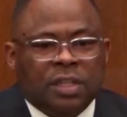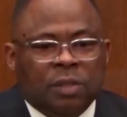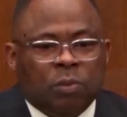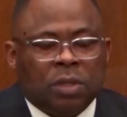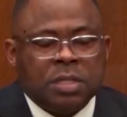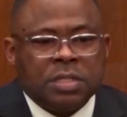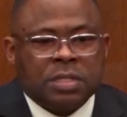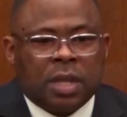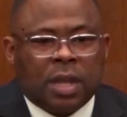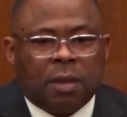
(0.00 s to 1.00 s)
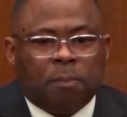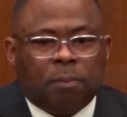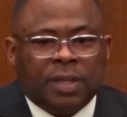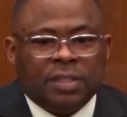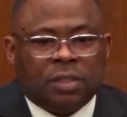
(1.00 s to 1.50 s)
he was uh,
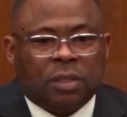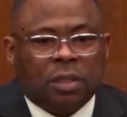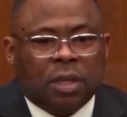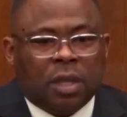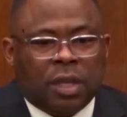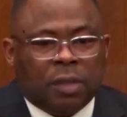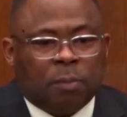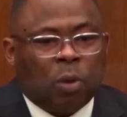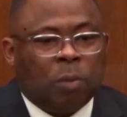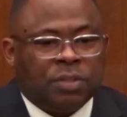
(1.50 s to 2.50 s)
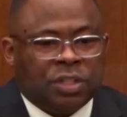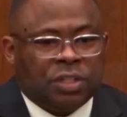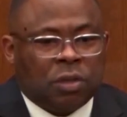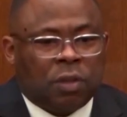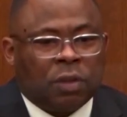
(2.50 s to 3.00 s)
placed in the prone
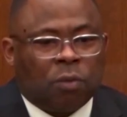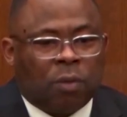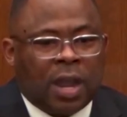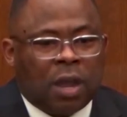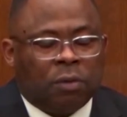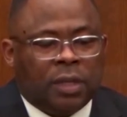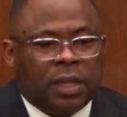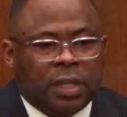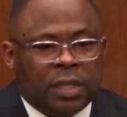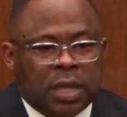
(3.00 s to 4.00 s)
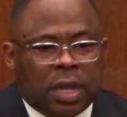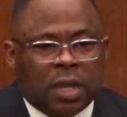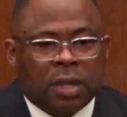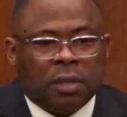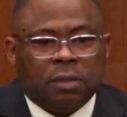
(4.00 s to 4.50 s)
position on the ground, he
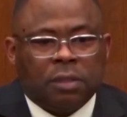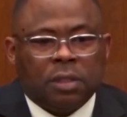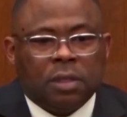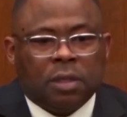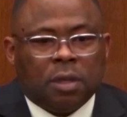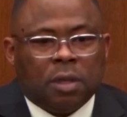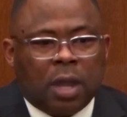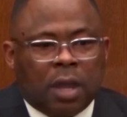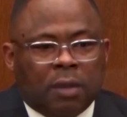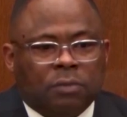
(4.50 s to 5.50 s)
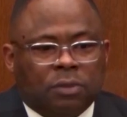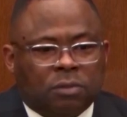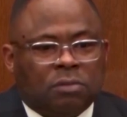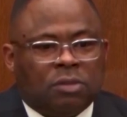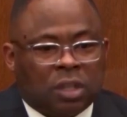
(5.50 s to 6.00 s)
uh, uh,
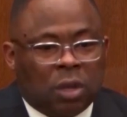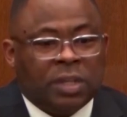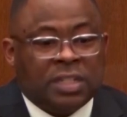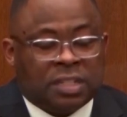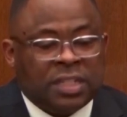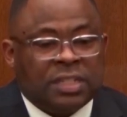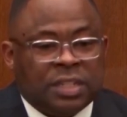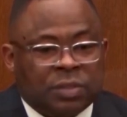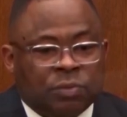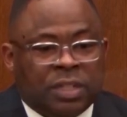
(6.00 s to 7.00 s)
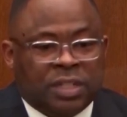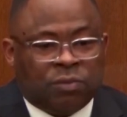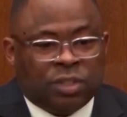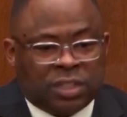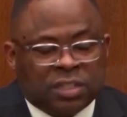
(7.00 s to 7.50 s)
slowly ceased his re
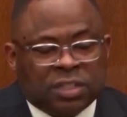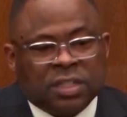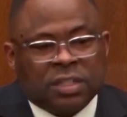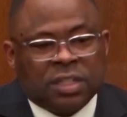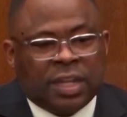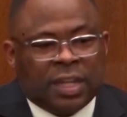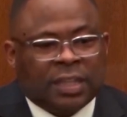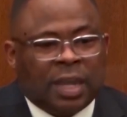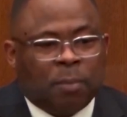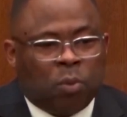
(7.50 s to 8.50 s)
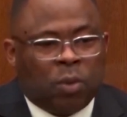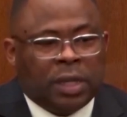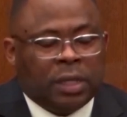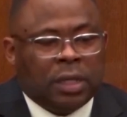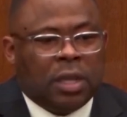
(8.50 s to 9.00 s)
resistance, and at, at that point,
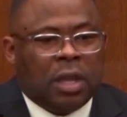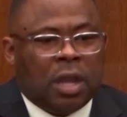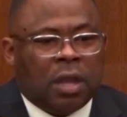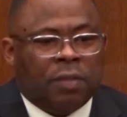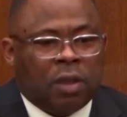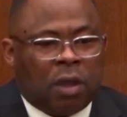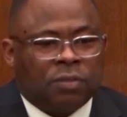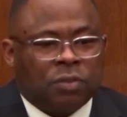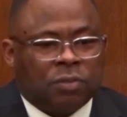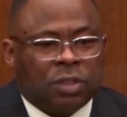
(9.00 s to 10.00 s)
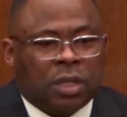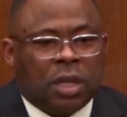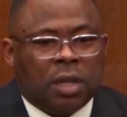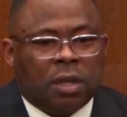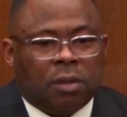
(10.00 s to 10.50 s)
uh, the officers,
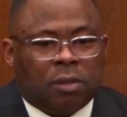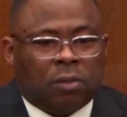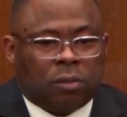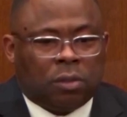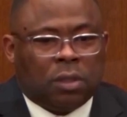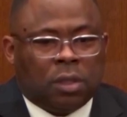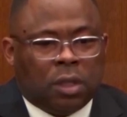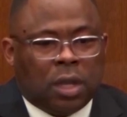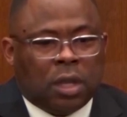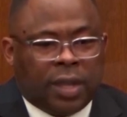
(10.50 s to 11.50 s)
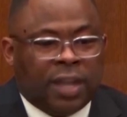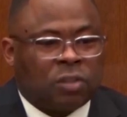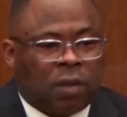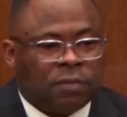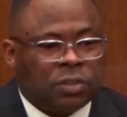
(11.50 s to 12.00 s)
uh, uh,
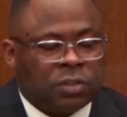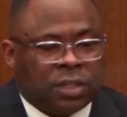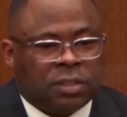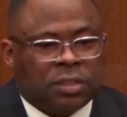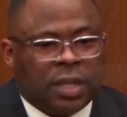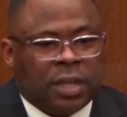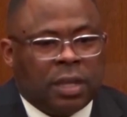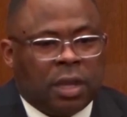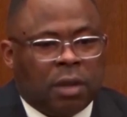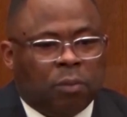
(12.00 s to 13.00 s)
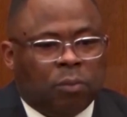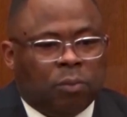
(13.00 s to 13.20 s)
ex-officers, I should say, uh,